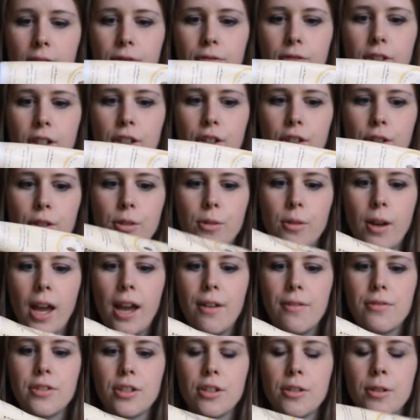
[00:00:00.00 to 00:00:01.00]
for you
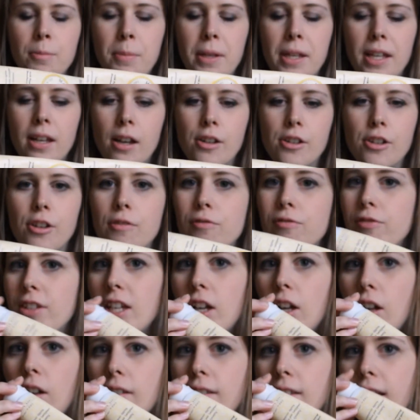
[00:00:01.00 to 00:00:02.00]
after being on your feet
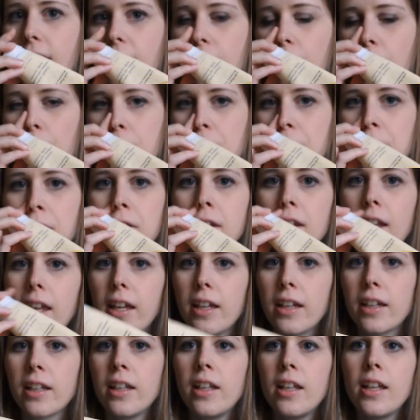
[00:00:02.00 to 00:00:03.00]
all day or just
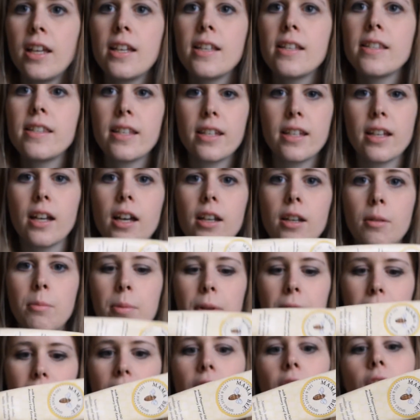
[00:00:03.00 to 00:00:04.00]
like sitting on a
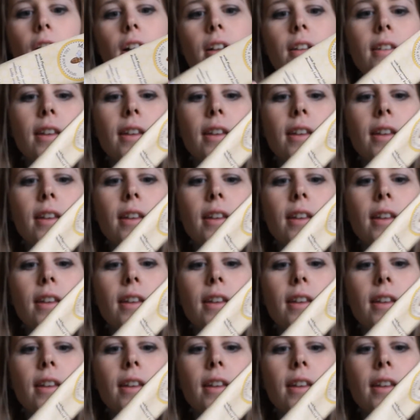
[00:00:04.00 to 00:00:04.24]
plane all